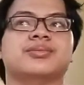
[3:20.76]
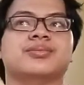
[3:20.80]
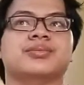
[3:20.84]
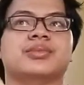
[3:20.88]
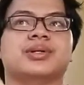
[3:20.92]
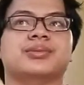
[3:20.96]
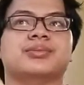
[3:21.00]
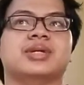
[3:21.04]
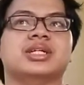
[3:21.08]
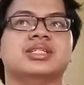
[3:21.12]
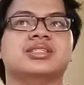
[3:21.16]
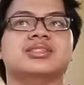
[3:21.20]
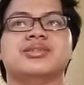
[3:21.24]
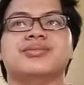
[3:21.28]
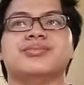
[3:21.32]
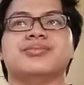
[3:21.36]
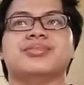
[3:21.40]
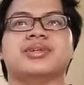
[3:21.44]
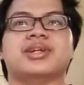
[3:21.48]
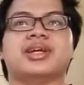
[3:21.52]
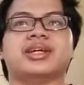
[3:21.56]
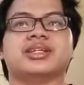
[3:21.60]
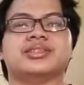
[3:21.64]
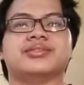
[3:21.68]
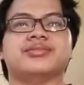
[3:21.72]
much simpler
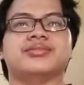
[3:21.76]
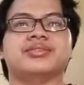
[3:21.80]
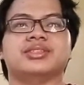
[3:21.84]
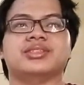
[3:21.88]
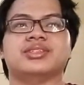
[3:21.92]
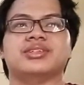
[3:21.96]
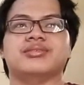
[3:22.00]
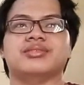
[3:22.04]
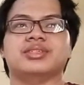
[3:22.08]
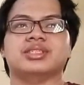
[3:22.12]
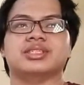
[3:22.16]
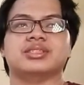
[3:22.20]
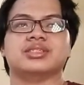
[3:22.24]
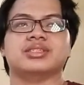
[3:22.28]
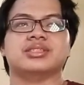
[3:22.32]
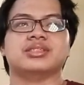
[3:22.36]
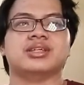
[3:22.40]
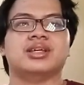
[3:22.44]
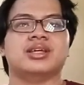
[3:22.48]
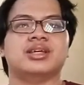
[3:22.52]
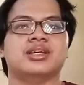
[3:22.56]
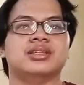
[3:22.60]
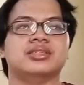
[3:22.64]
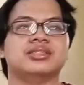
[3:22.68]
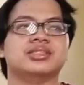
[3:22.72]
activity, which is
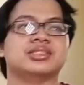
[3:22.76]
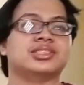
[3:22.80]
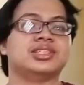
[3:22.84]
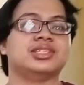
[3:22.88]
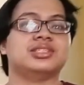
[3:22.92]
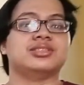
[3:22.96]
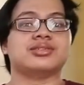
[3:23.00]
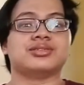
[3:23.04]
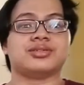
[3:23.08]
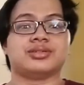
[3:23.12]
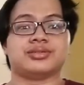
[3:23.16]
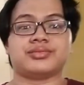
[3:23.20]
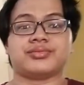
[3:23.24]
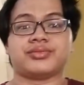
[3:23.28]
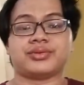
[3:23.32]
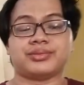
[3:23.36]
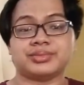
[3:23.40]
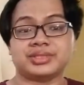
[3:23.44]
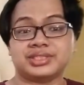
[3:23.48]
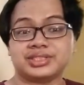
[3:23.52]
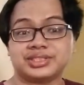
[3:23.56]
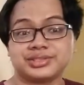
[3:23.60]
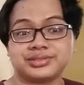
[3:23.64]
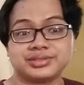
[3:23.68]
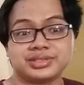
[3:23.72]
screenshot from the
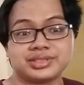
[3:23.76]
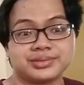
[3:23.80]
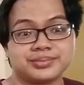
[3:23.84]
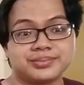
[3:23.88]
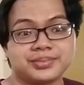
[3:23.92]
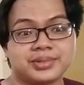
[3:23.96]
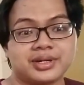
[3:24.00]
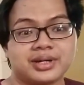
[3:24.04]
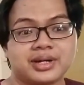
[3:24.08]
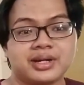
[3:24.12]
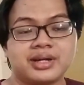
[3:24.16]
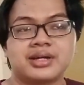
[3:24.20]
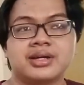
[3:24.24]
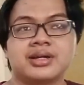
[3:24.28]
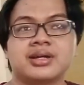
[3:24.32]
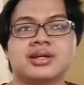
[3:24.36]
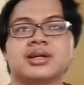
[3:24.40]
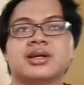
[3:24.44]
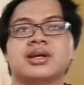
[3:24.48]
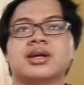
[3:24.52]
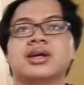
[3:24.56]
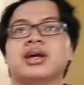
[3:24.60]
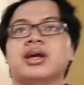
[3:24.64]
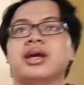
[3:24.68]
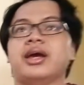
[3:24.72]
GeoGebra
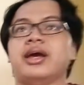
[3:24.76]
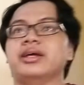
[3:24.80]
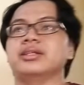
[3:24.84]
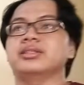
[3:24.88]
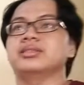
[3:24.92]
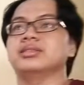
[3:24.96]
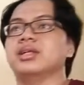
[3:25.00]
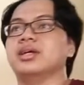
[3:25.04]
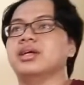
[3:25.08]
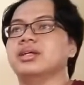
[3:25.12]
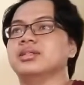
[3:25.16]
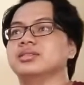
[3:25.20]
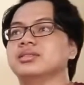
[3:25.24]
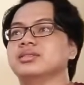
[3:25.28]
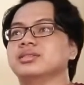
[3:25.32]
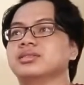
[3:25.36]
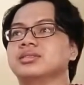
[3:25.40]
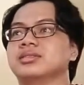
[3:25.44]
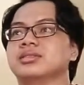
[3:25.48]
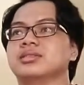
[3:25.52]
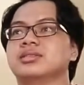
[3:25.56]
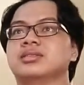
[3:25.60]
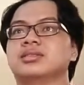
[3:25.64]
and then